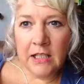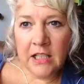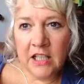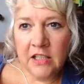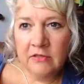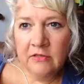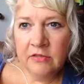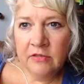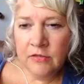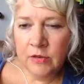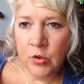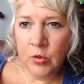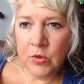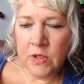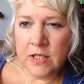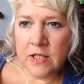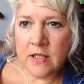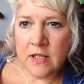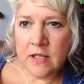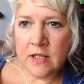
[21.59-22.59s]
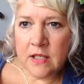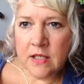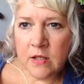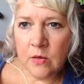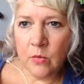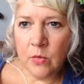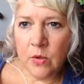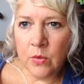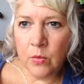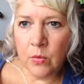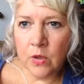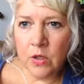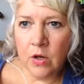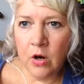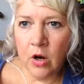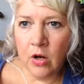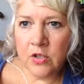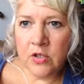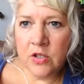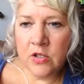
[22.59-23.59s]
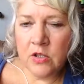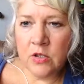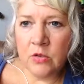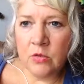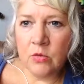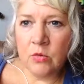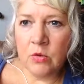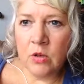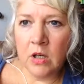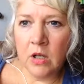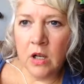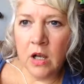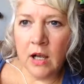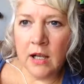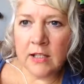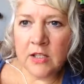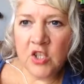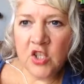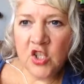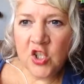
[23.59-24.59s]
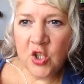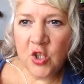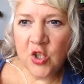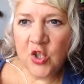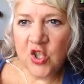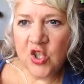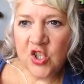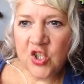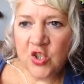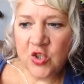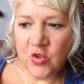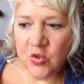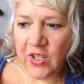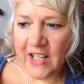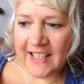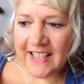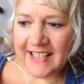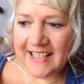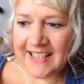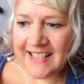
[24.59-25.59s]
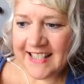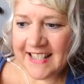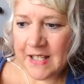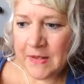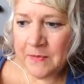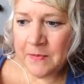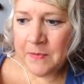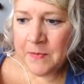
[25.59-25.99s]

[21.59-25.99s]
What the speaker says: influence with regards to search strings.